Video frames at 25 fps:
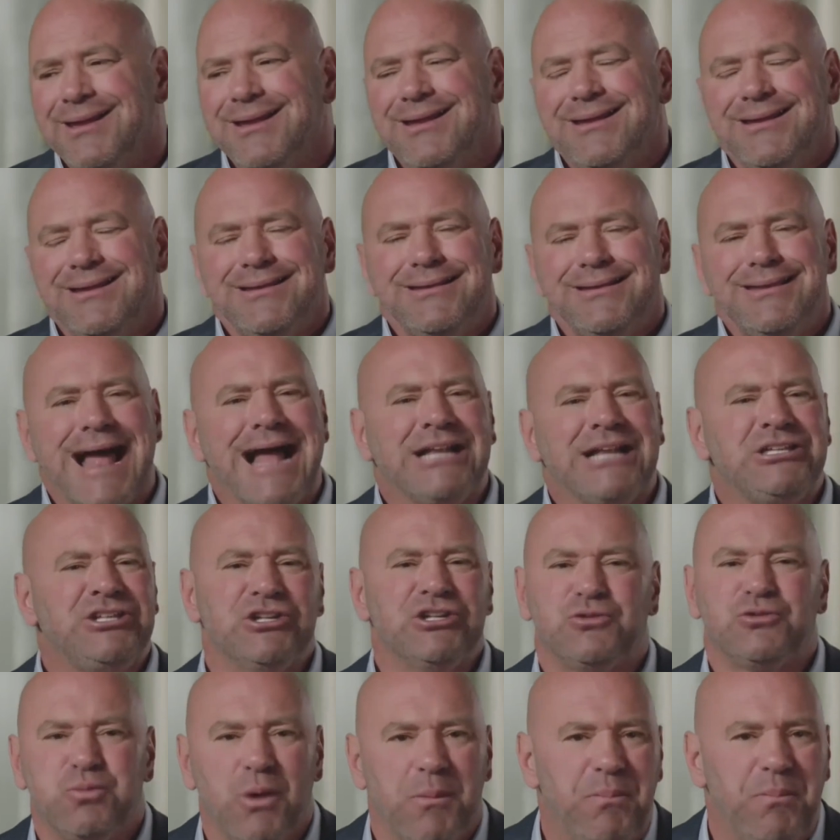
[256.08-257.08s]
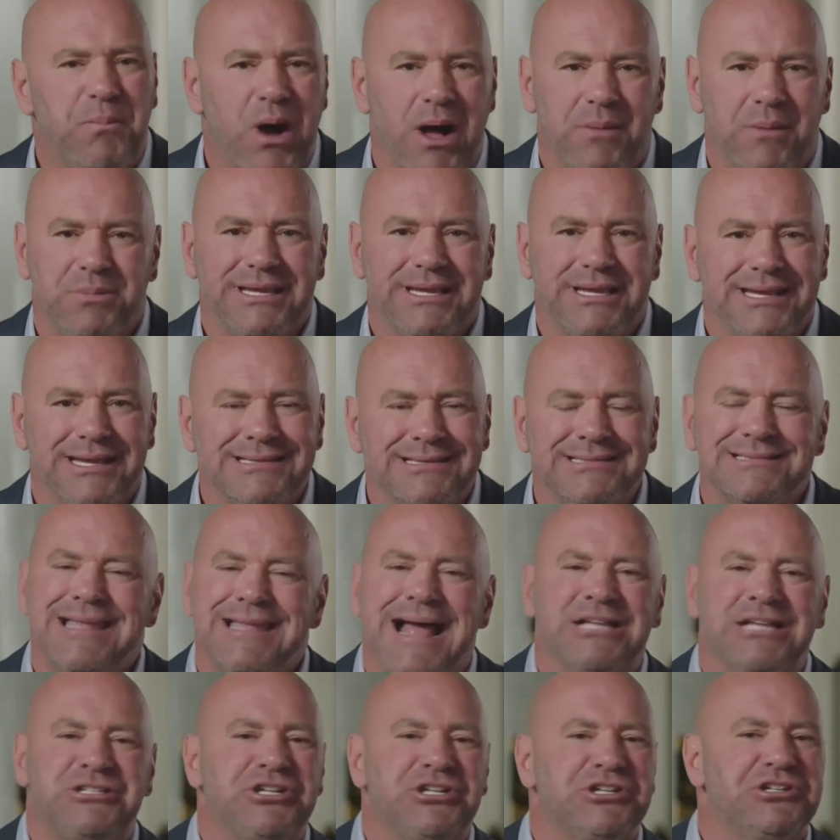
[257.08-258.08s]
Not just Republicans,
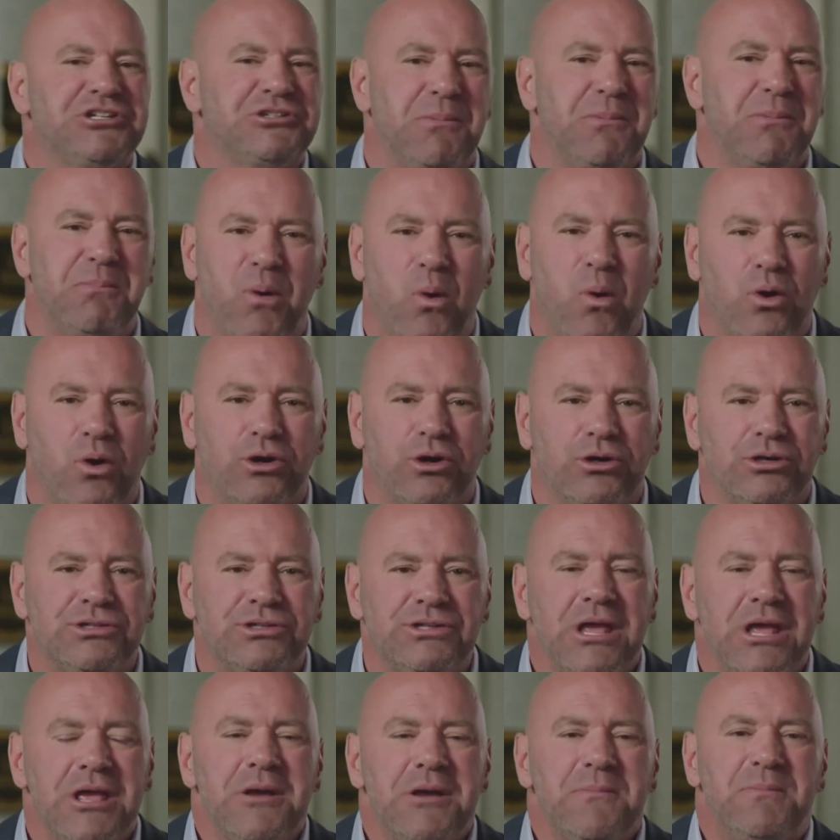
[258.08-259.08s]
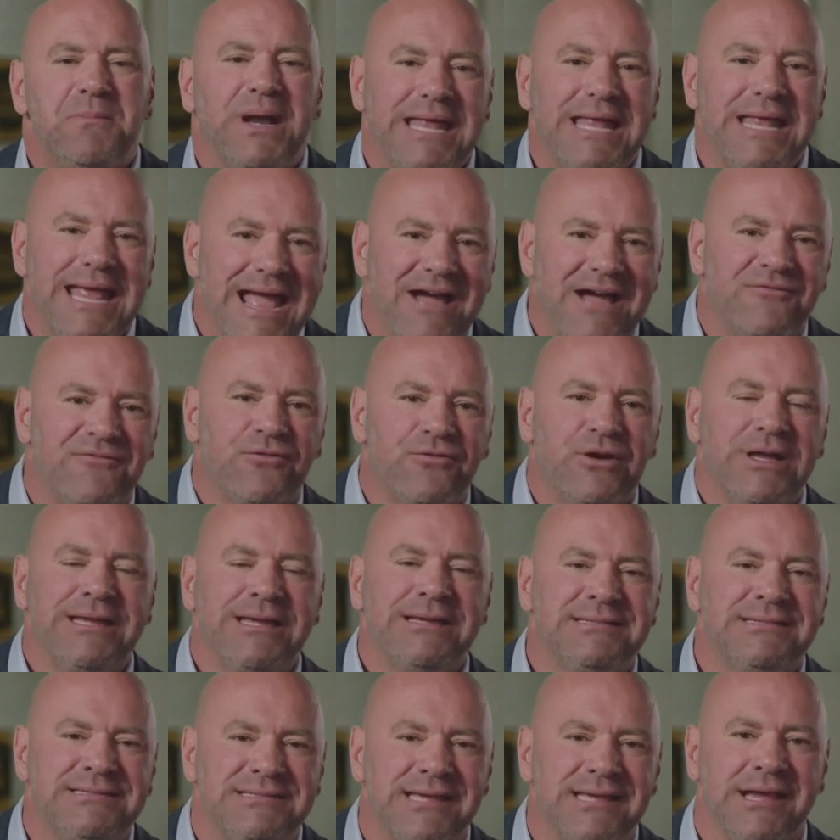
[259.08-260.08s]
not just supporters, but
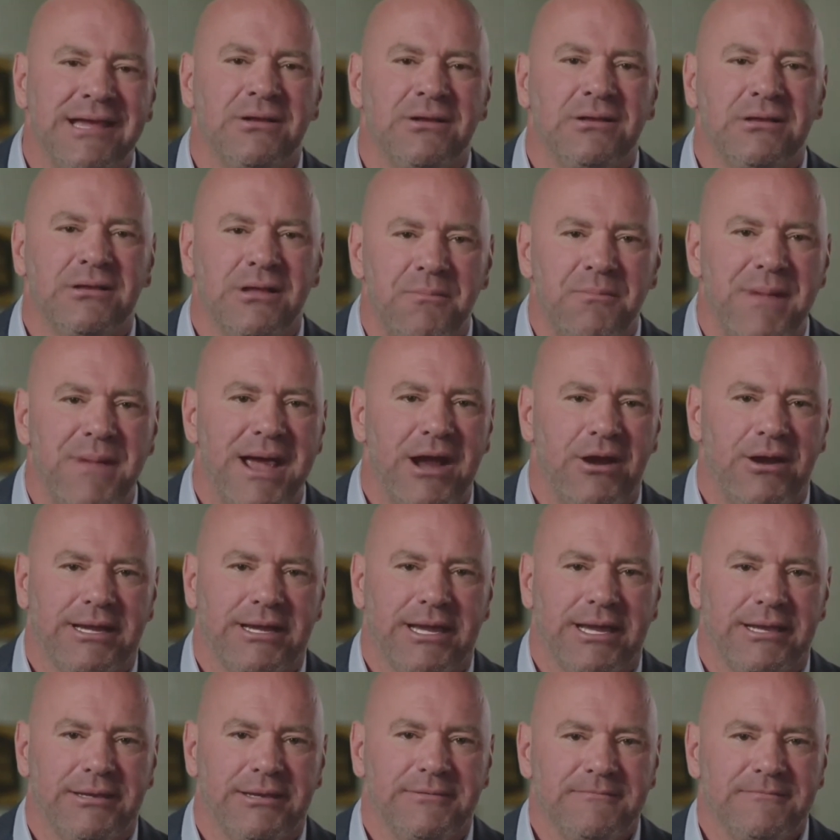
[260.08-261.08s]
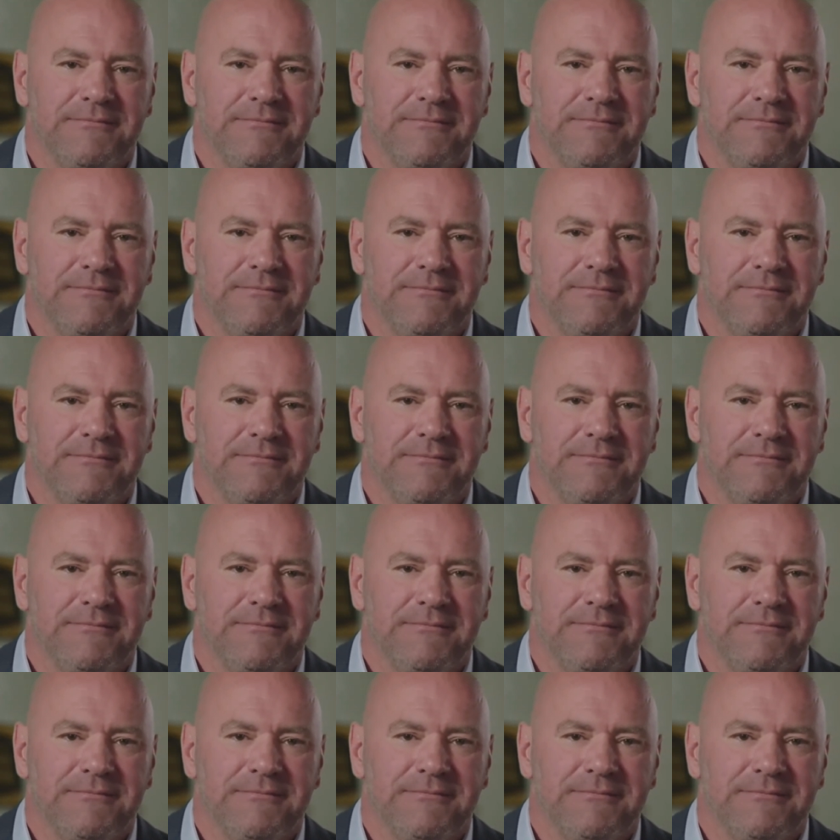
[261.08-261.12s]
every single American.